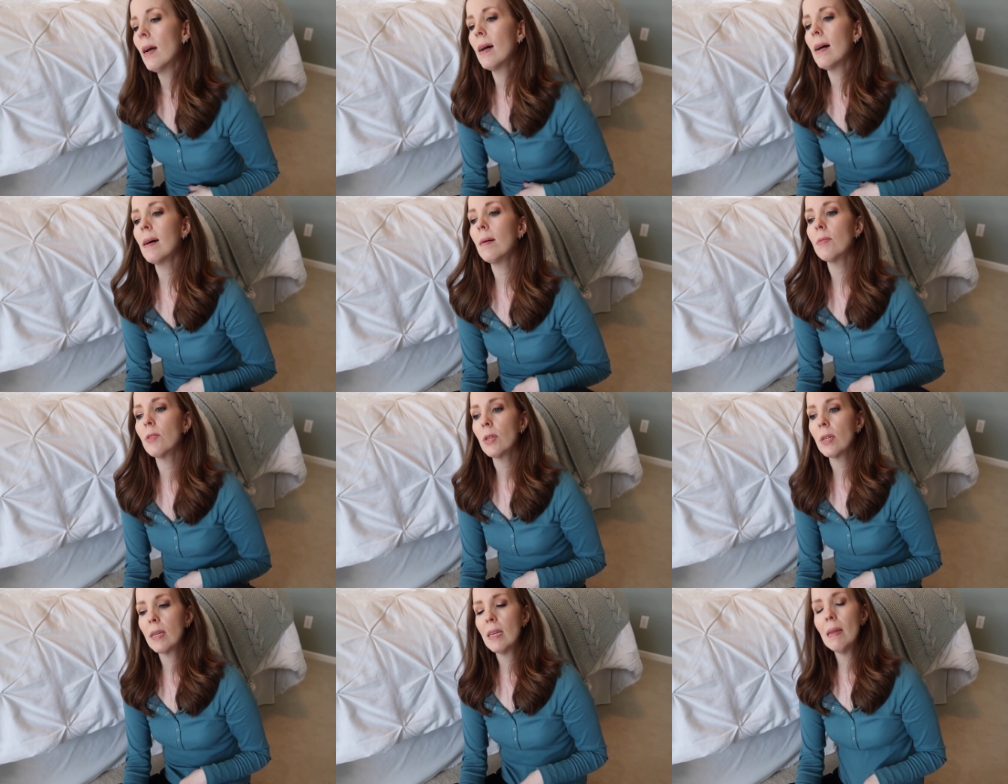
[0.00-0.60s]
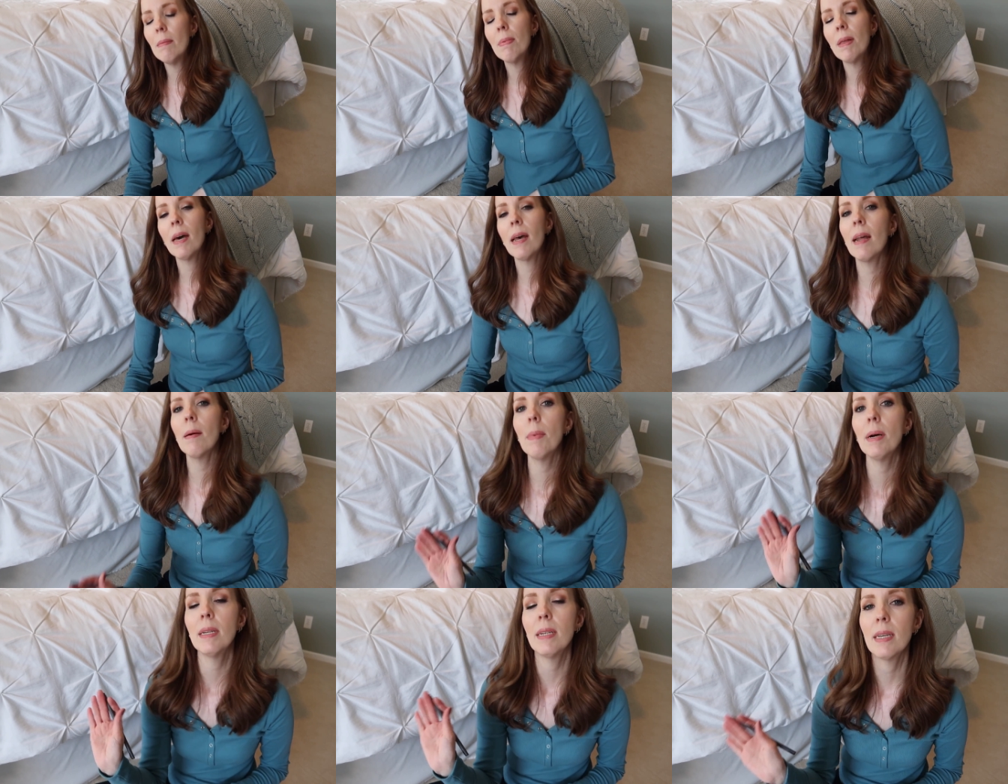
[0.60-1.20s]
Um, so I keep that
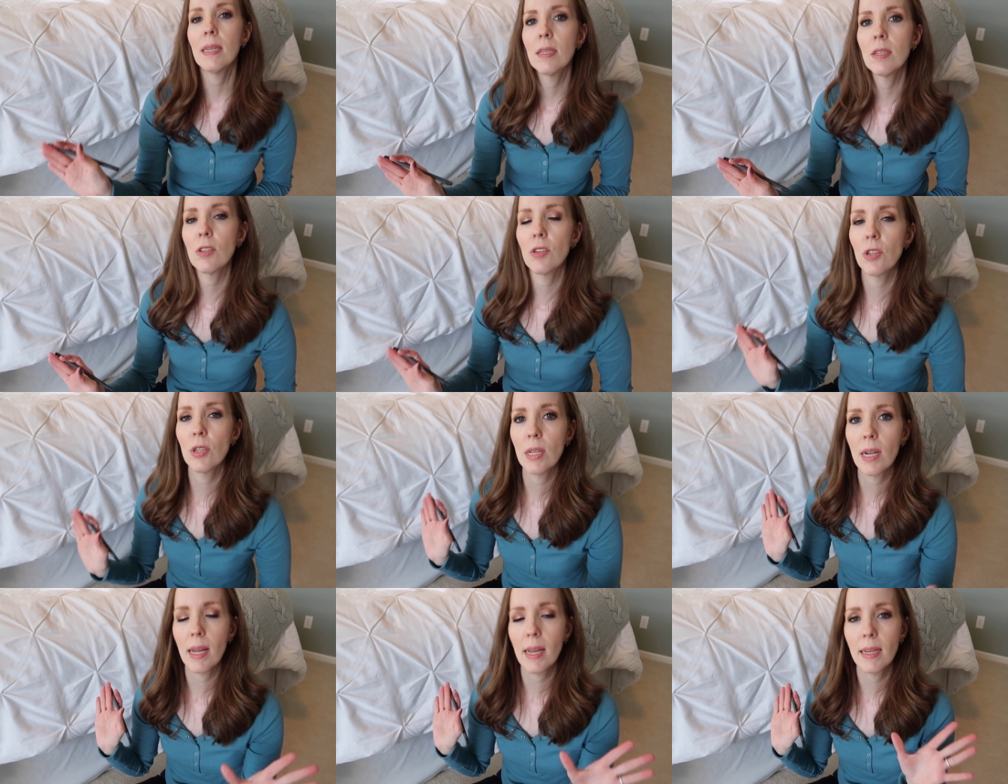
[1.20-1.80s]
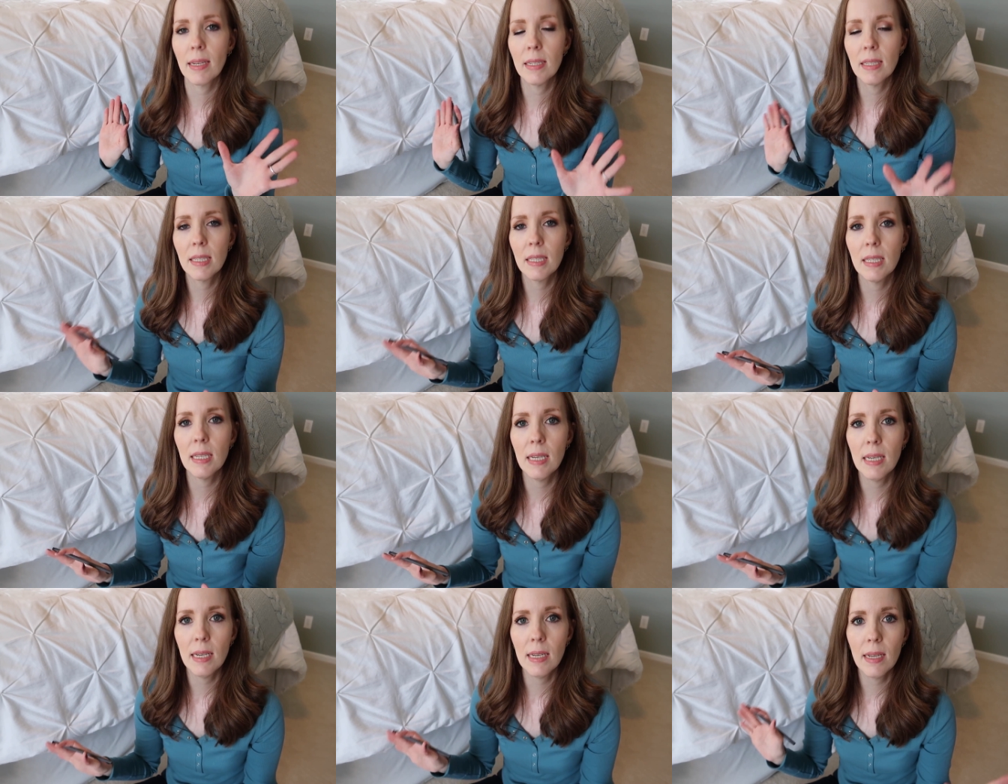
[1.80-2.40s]
at my desk so that I can
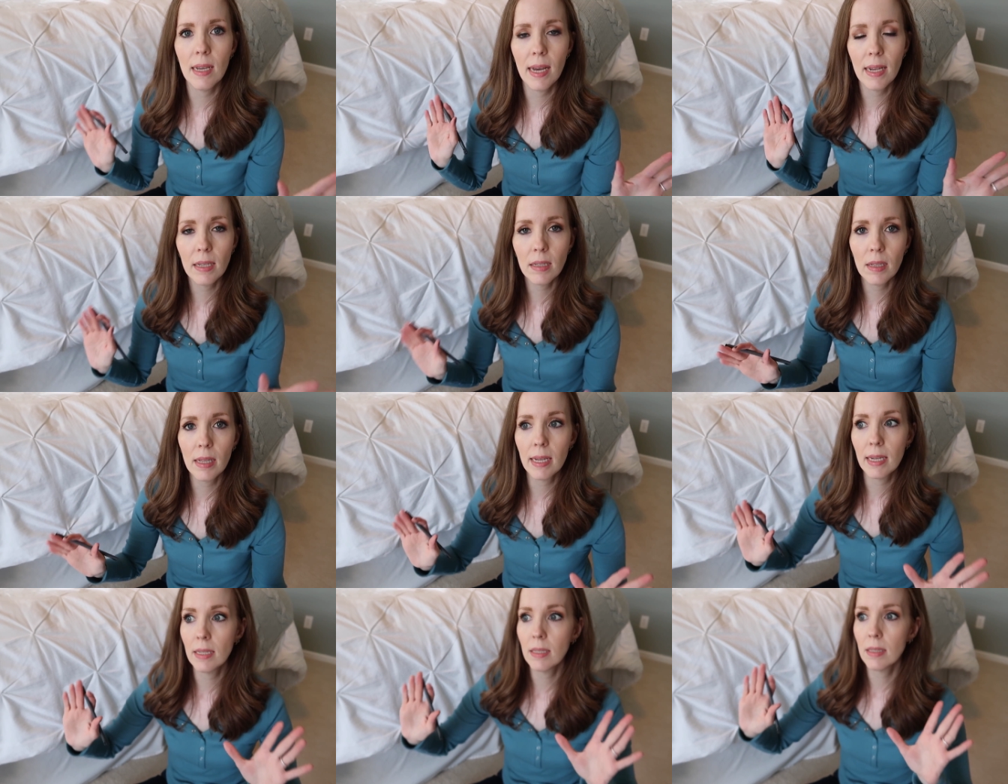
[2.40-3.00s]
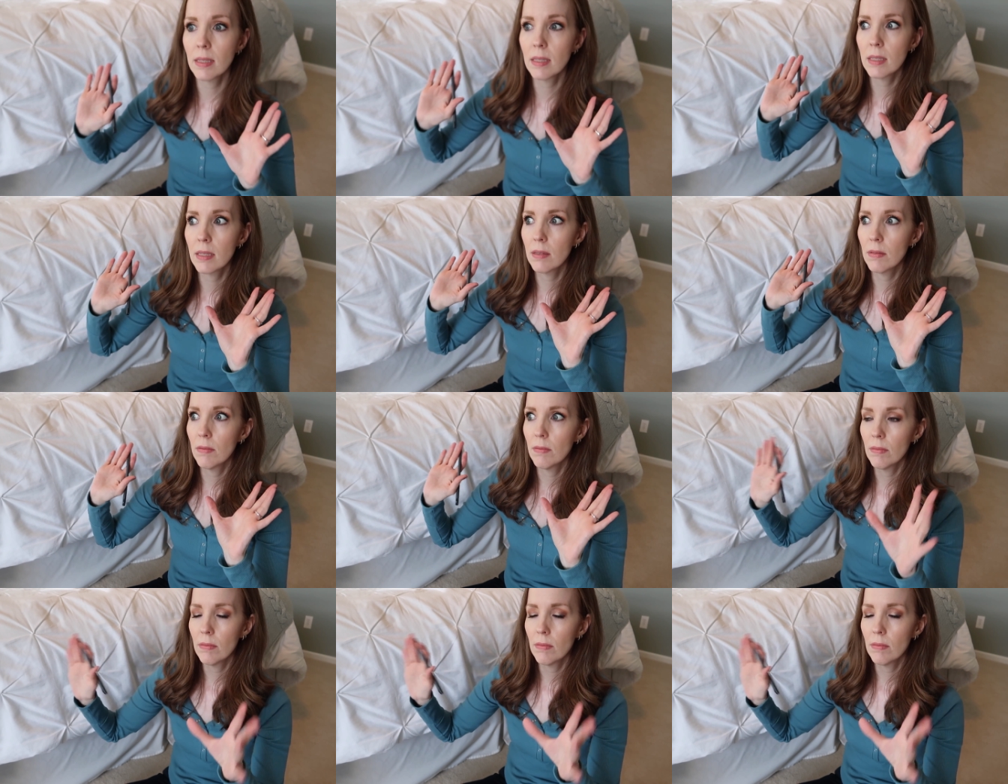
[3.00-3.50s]
see at a glance